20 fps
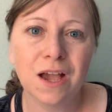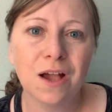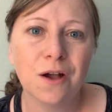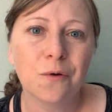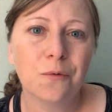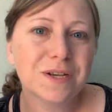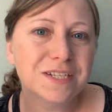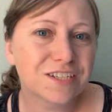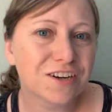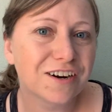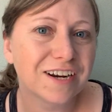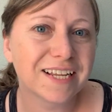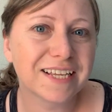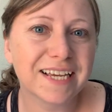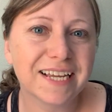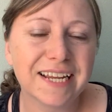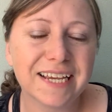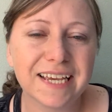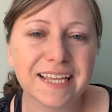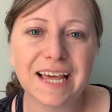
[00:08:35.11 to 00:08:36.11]
we started
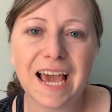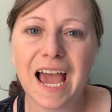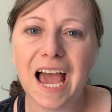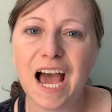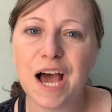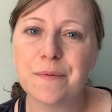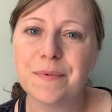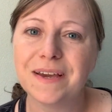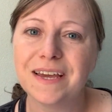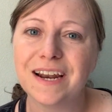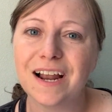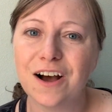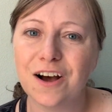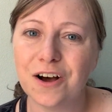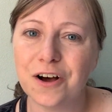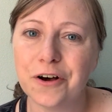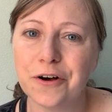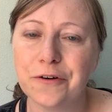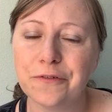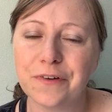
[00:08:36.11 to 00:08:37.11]
getting in the habit
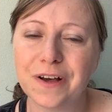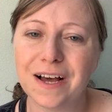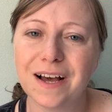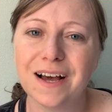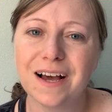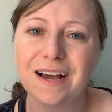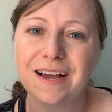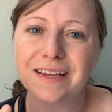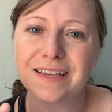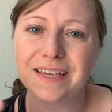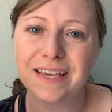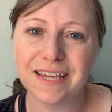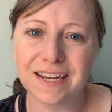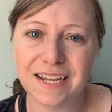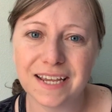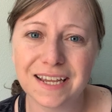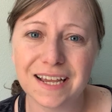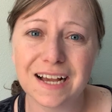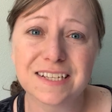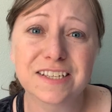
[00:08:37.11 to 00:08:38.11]
of
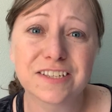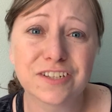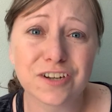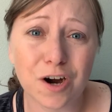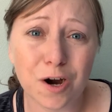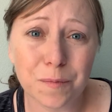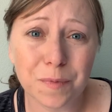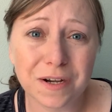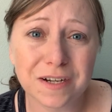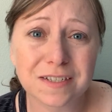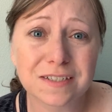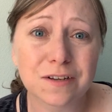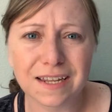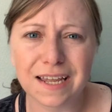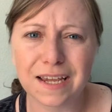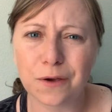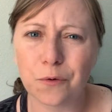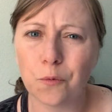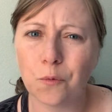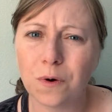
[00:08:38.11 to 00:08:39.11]
getting a Starbucks
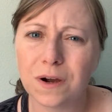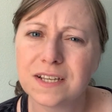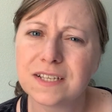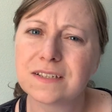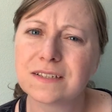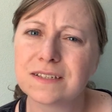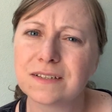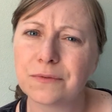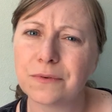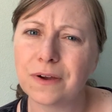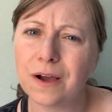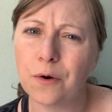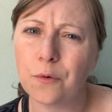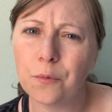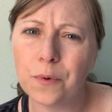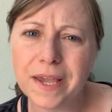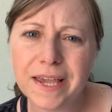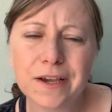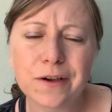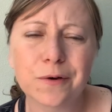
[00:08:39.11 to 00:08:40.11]
like once a
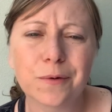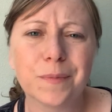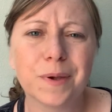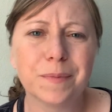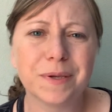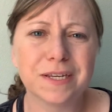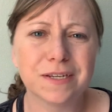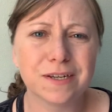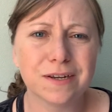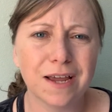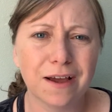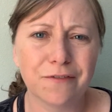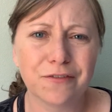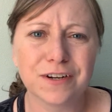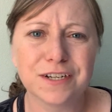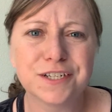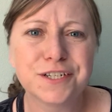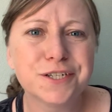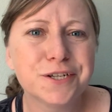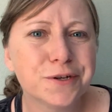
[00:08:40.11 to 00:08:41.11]
week or maybe
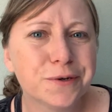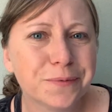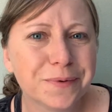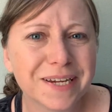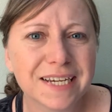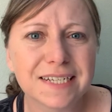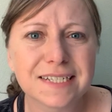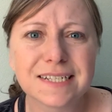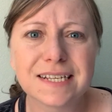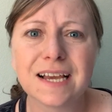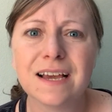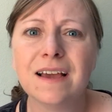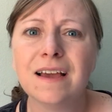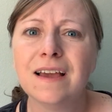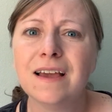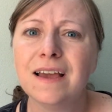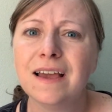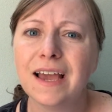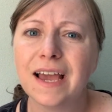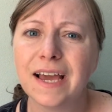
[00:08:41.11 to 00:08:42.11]
every 2 weeks.
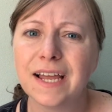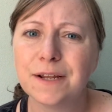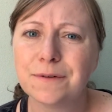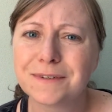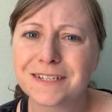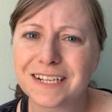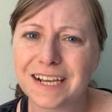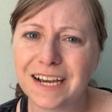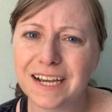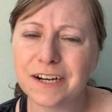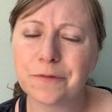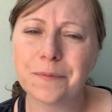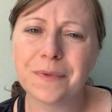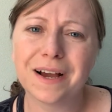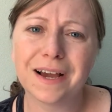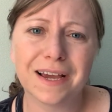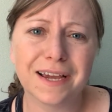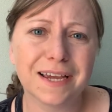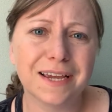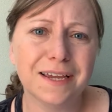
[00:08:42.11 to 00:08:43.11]
And it was kind of
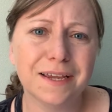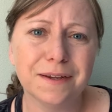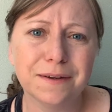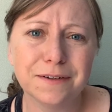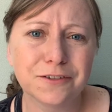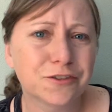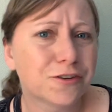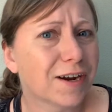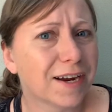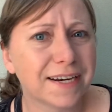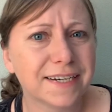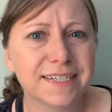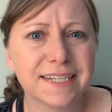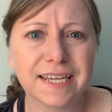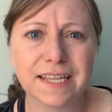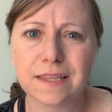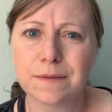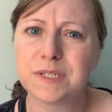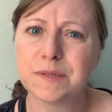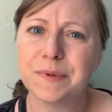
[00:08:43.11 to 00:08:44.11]
my trying to
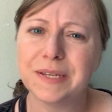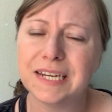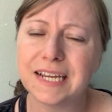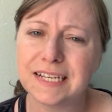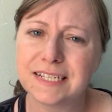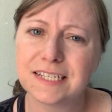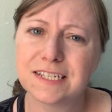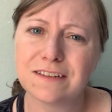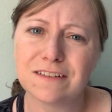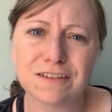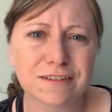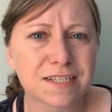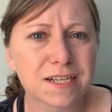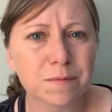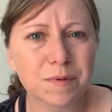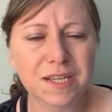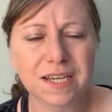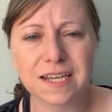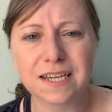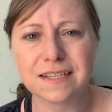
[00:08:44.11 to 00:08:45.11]
get them to be nice to their
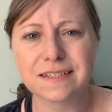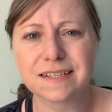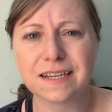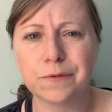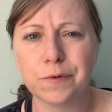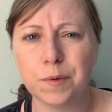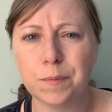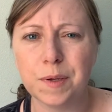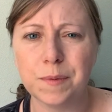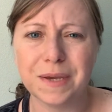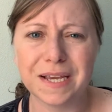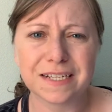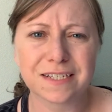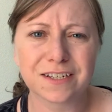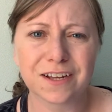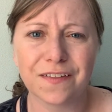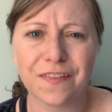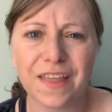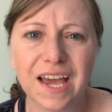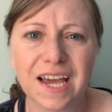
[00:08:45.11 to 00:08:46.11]
siblings, and it would be based
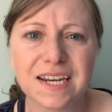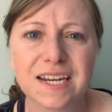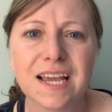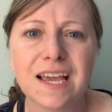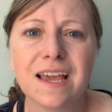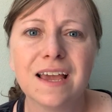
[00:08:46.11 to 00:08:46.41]
on that.